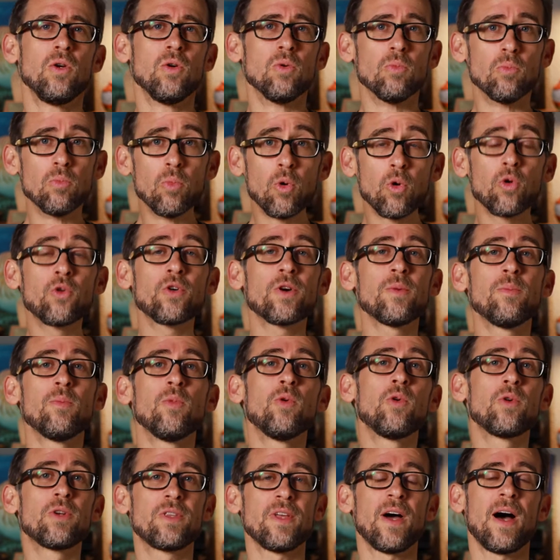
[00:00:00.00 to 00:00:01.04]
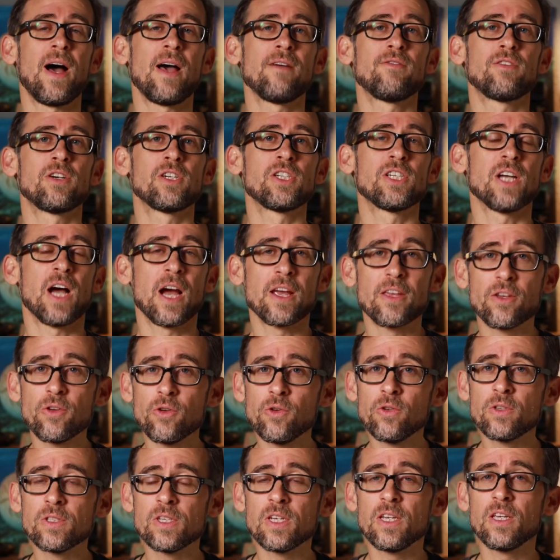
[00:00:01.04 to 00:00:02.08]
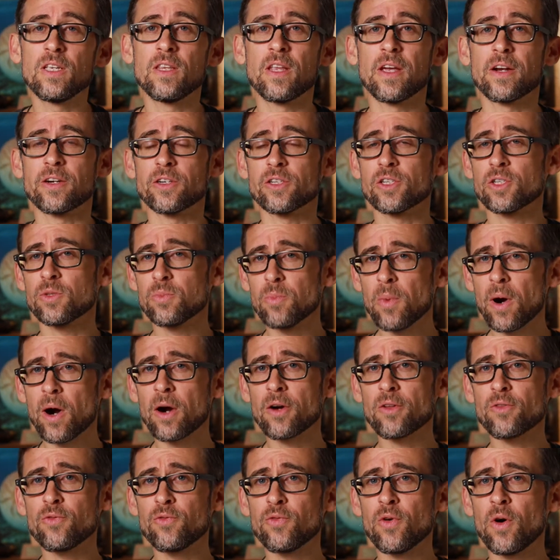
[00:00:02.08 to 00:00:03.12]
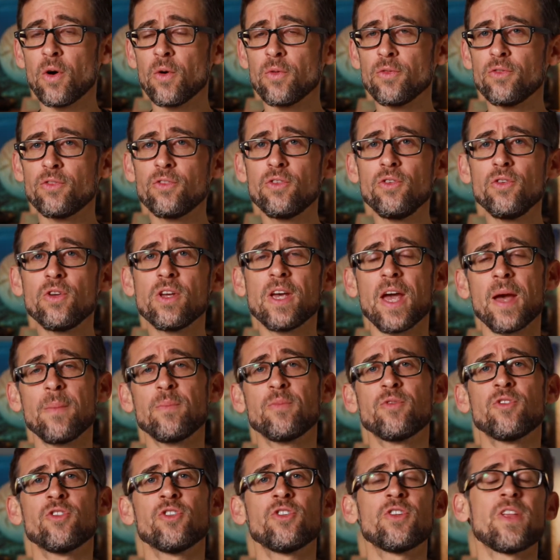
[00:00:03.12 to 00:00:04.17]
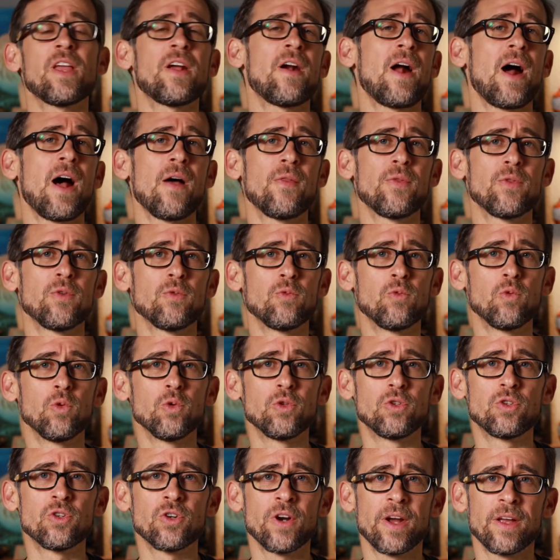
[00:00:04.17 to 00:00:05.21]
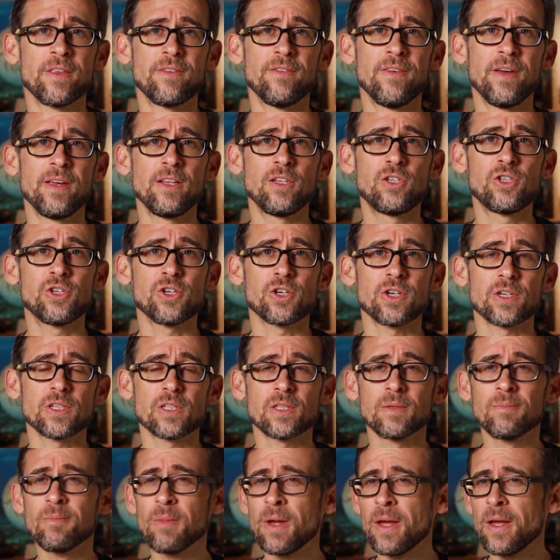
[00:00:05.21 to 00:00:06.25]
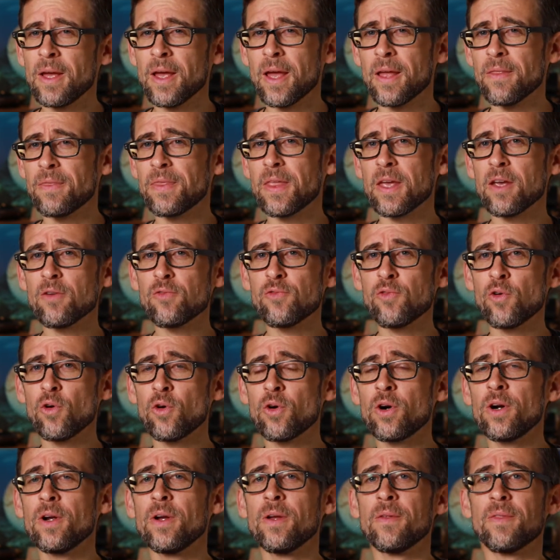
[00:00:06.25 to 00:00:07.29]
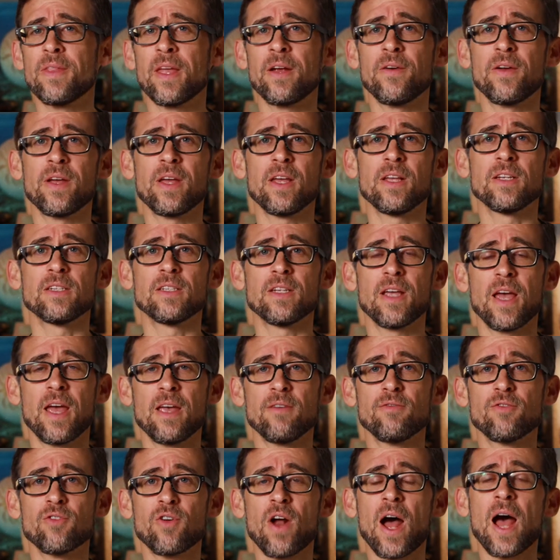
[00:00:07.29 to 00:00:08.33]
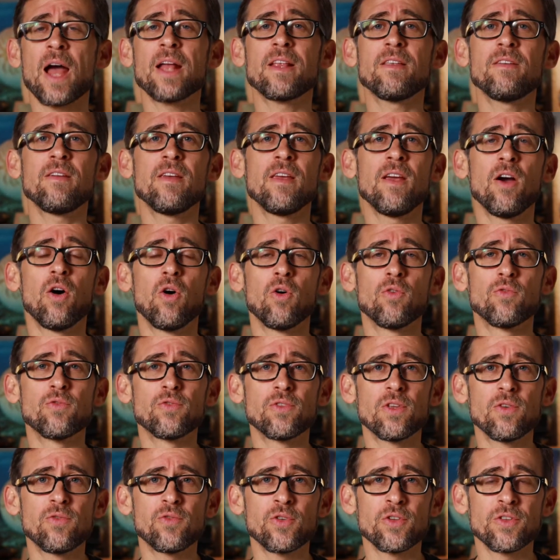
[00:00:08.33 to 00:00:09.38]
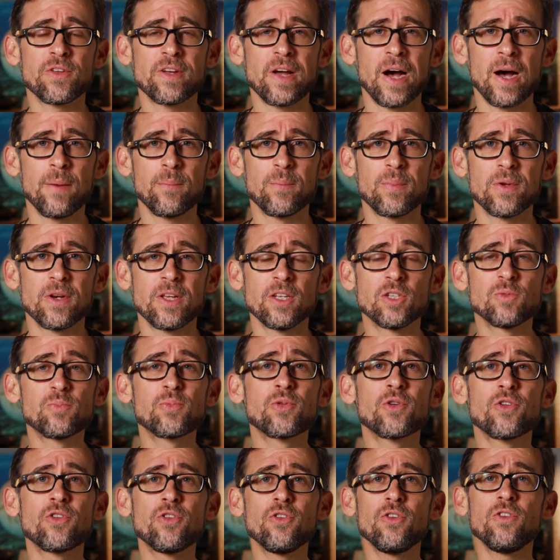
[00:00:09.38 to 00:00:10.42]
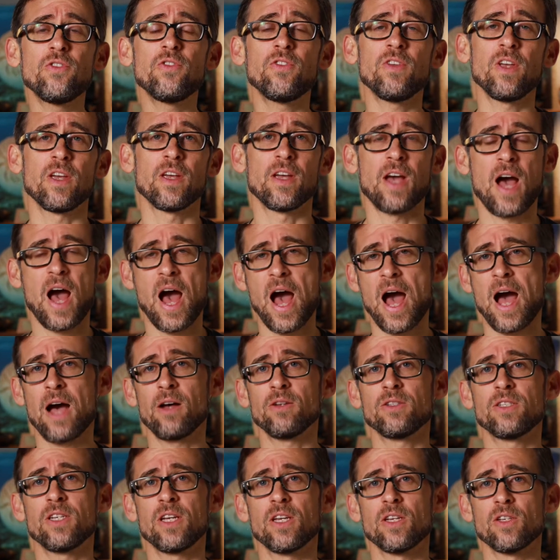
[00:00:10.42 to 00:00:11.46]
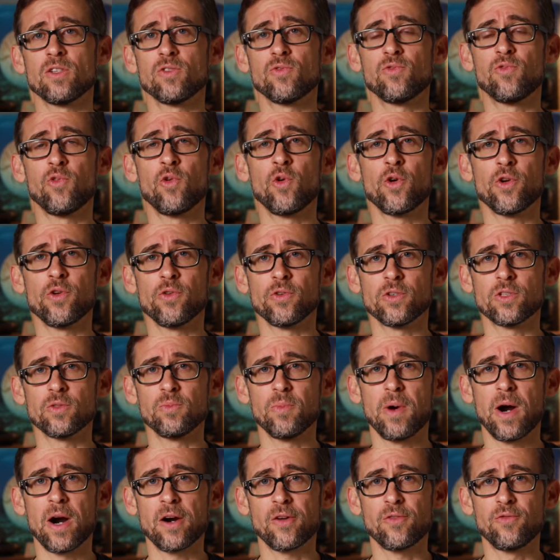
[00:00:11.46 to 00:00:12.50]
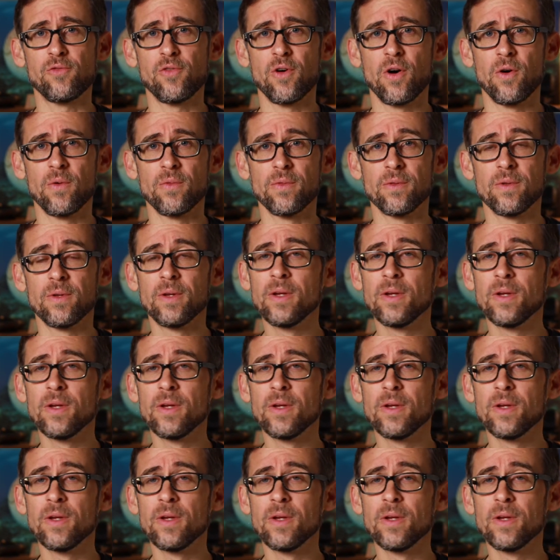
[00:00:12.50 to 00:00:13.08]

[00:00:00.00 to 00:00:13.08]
More and more divers are using their smartphone to capture their underwater adventures, and therefore there is a variety of different companies producing housings for your smartphone.